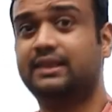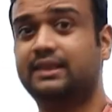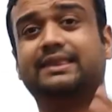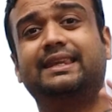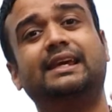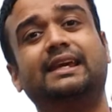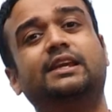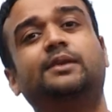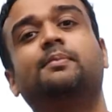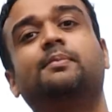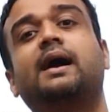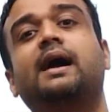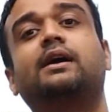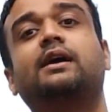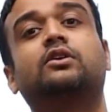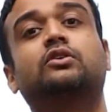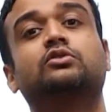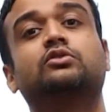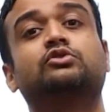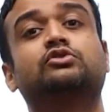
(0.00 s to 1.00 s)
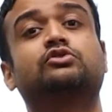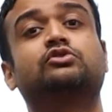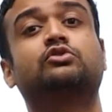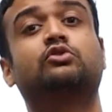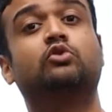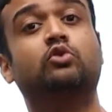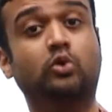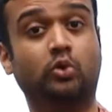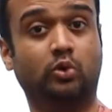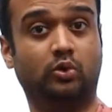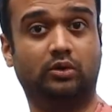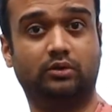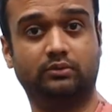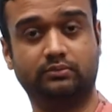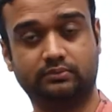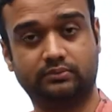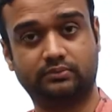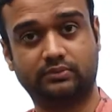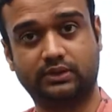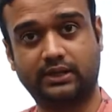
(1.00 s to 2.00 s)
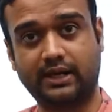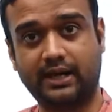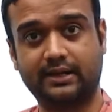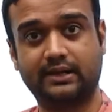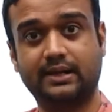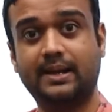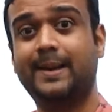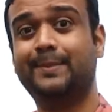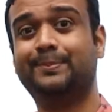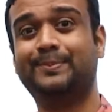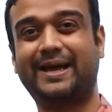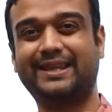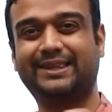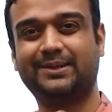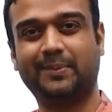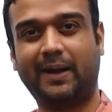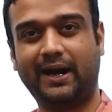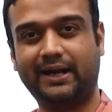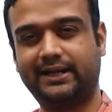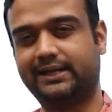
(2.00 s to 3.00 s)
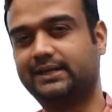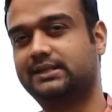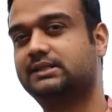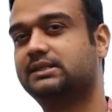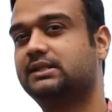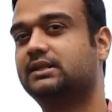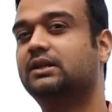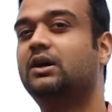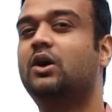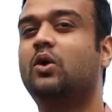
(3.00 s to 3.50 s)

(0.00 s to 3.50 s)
Think back to school, right? Mathematics.